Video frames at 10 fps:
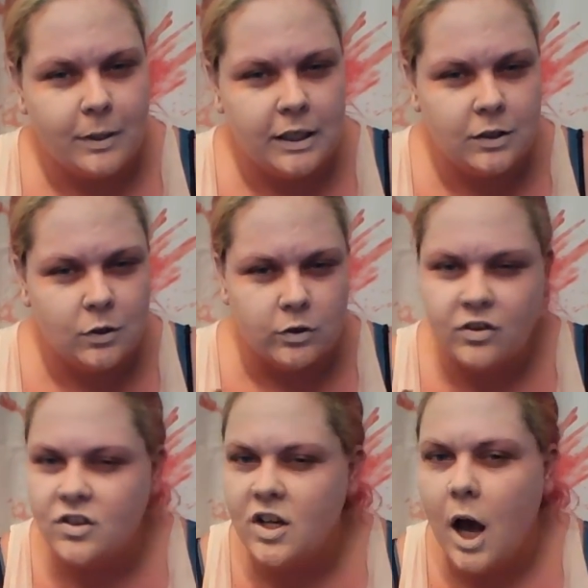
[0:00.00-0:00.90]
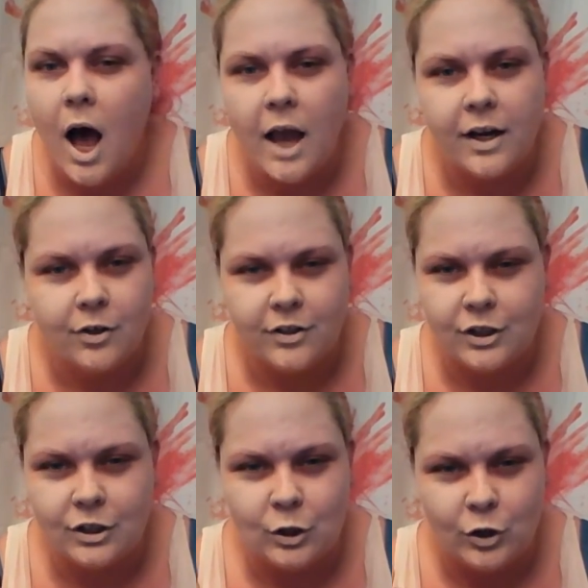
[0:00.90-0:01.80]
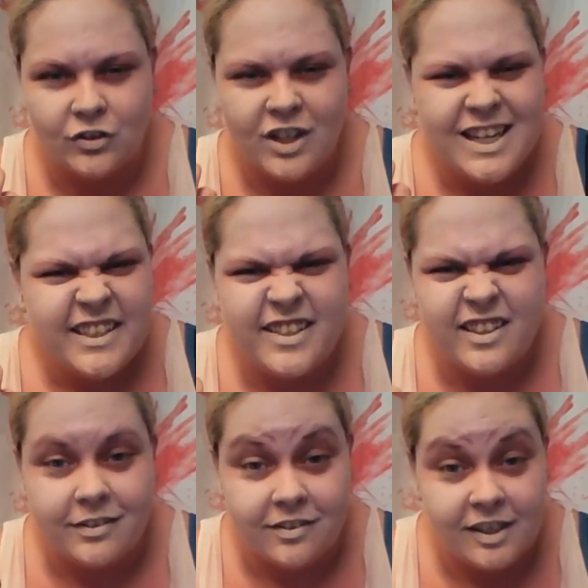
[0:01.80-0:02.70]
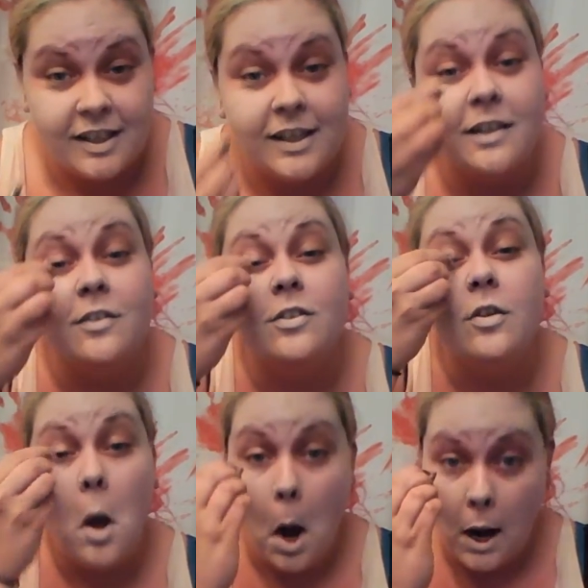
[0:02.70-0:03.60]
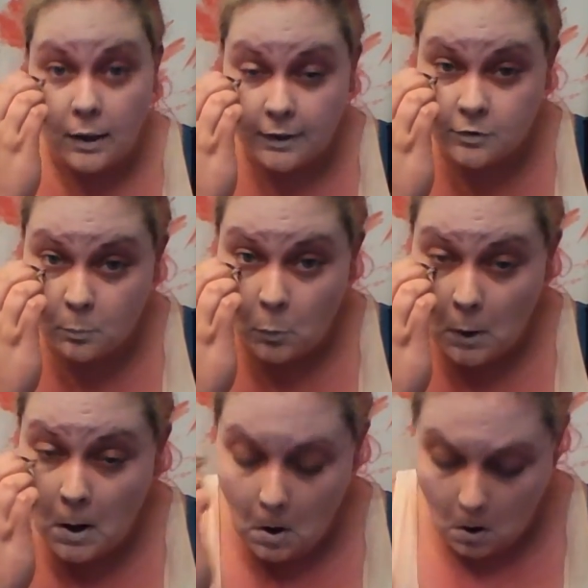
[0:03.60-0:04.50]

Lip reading: It looks tired, it looks diseased. I like to put,